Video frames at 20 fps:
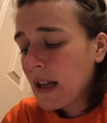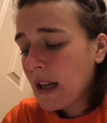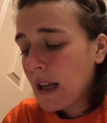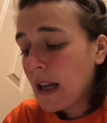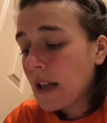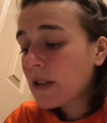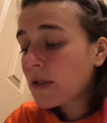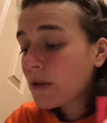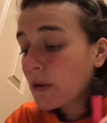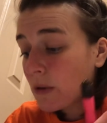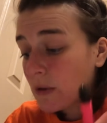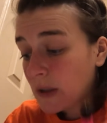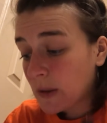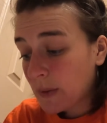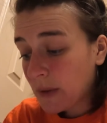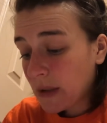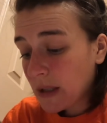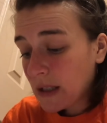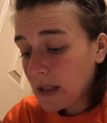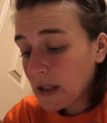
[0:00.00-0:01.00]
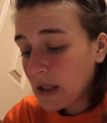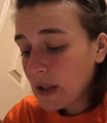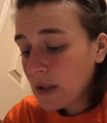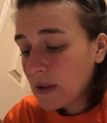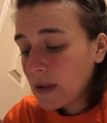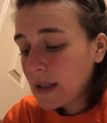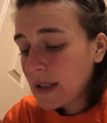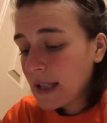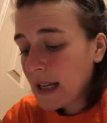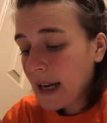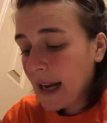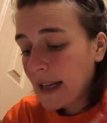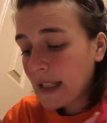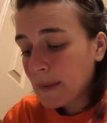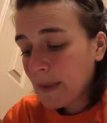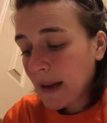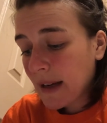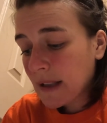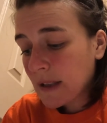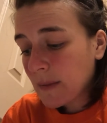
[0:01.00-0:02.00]
A scrotal support is used, an ice
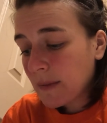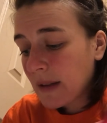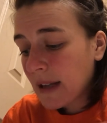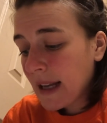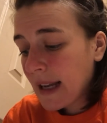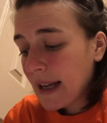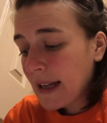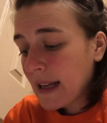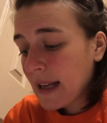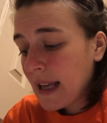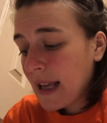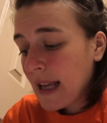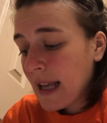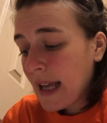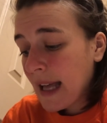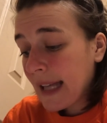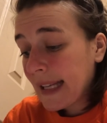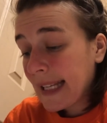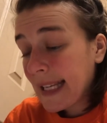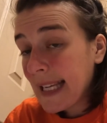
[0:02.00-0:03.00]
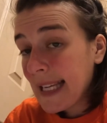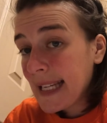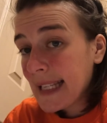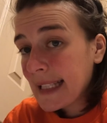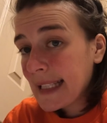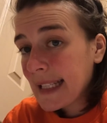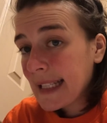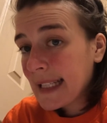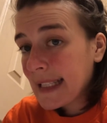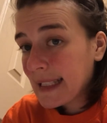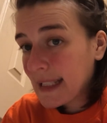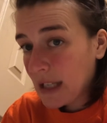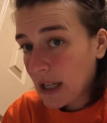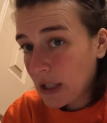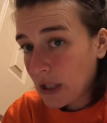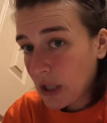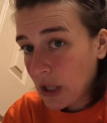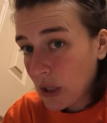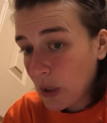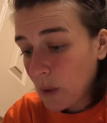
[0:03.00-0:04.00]
bag is applied, and heat is
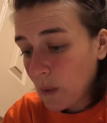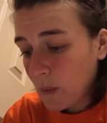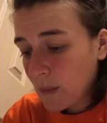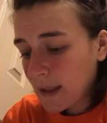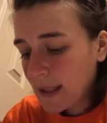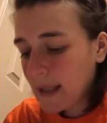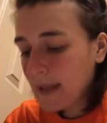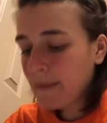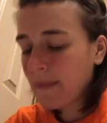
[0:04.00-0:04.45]
not used.